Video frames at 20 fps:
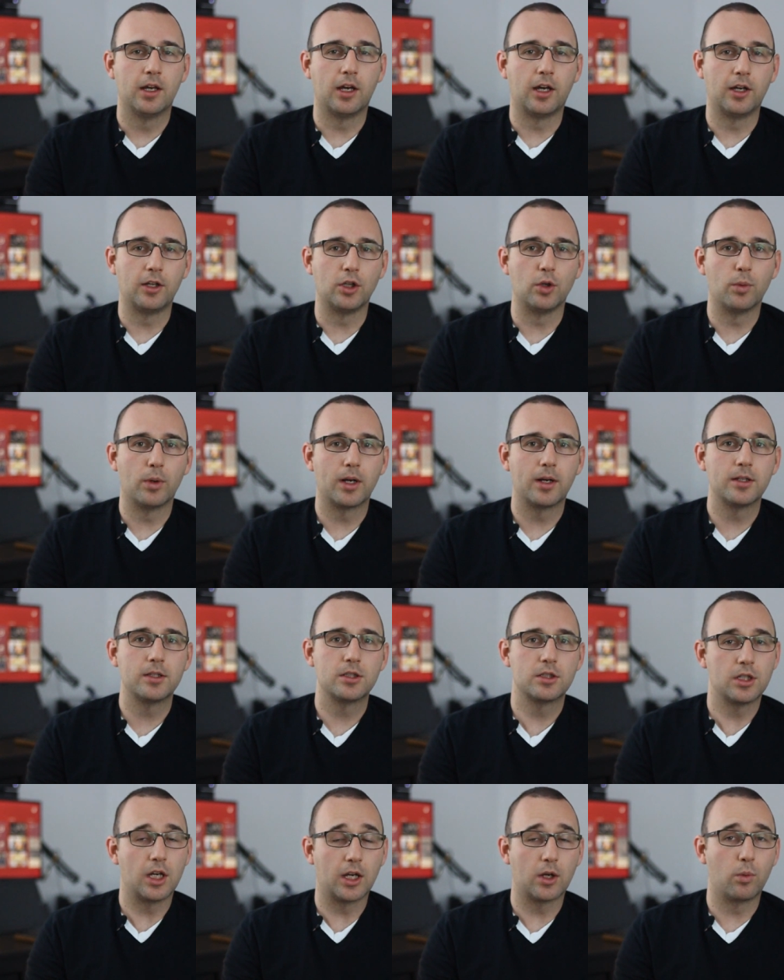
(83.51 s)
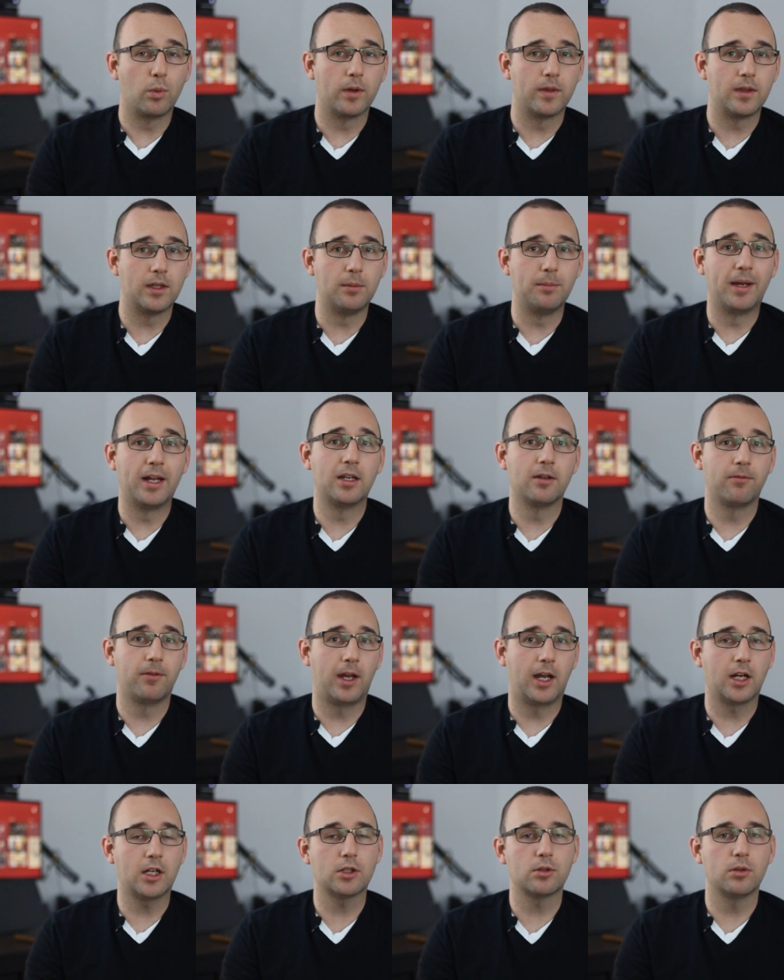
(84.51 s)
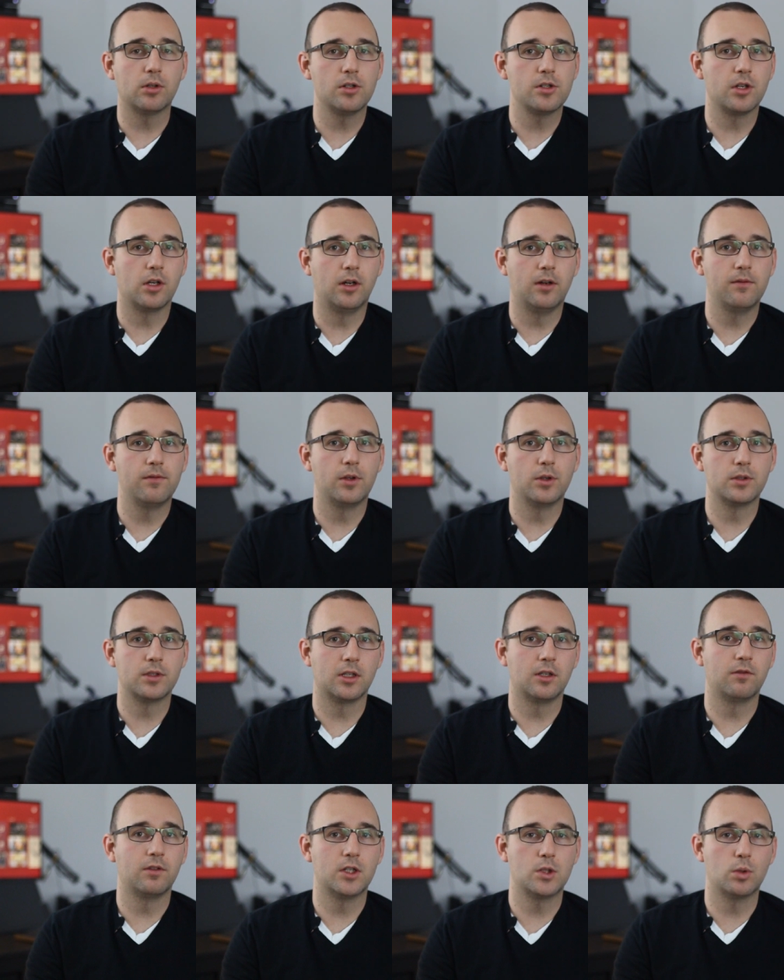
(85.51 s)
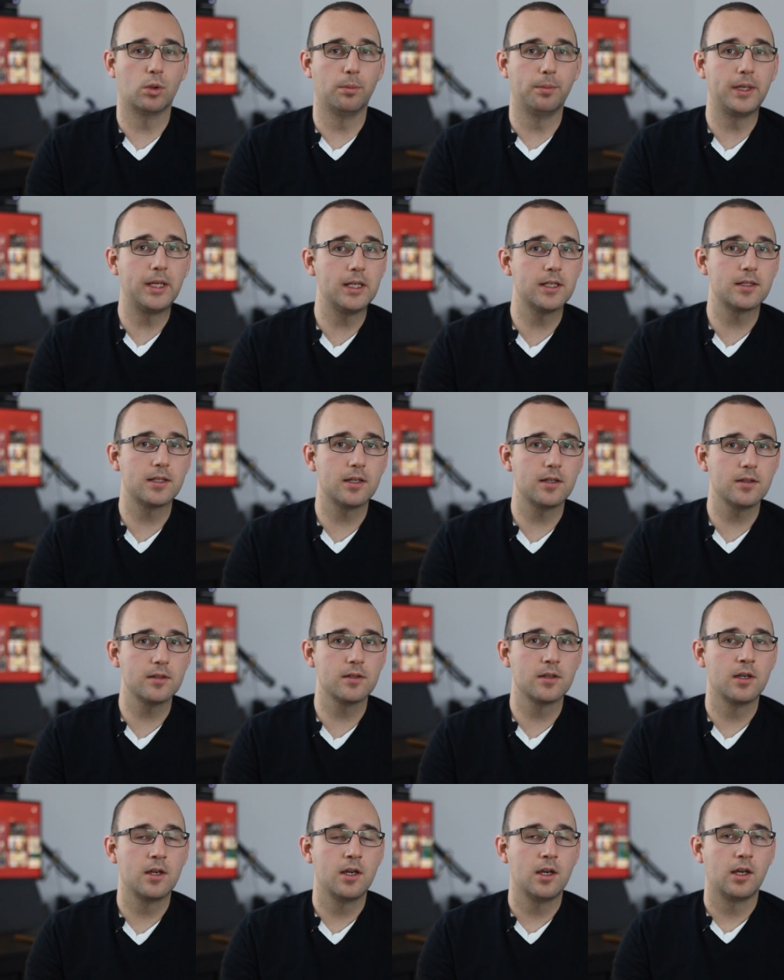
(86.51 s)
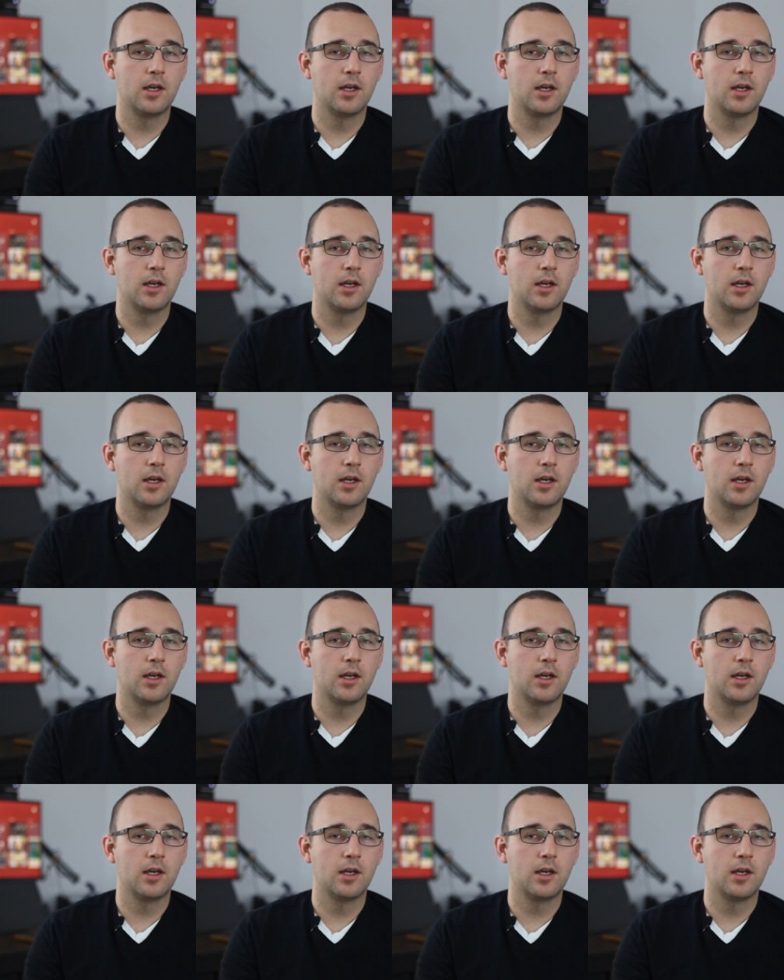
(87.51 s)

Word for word: Uh, you want to check with the manufacturers of those individual pieces